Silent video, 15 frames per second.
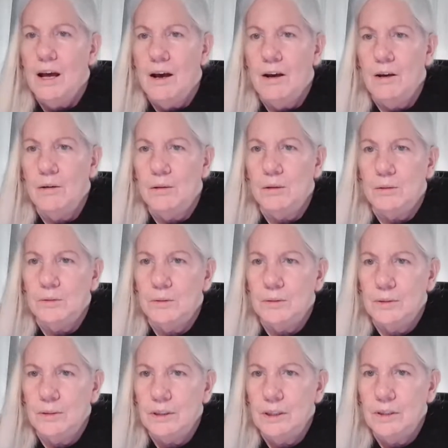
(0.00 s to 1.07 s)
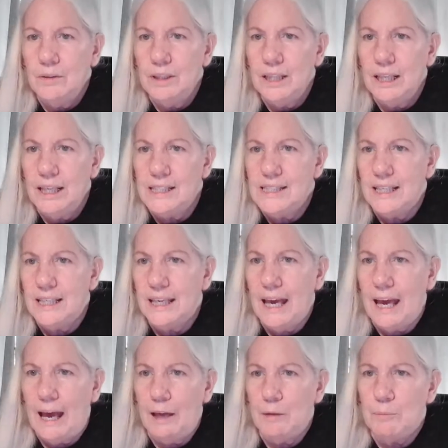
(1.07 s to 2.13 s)
Oh, you think it's a
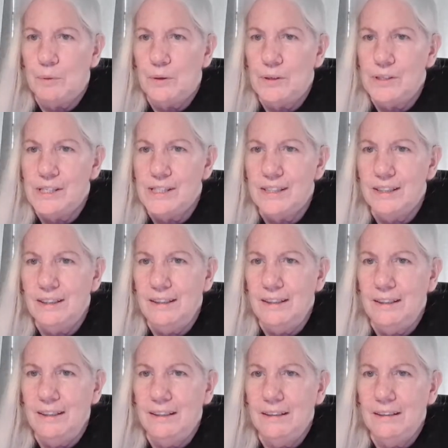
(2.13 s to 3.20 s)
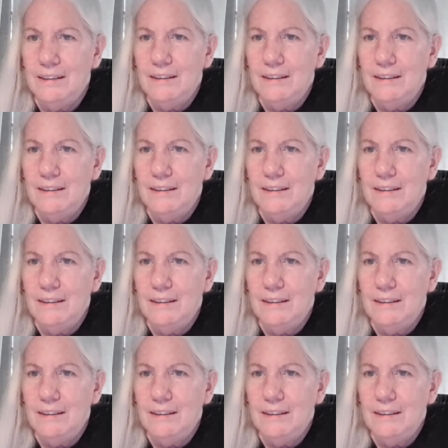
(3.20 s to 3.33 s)
cat person?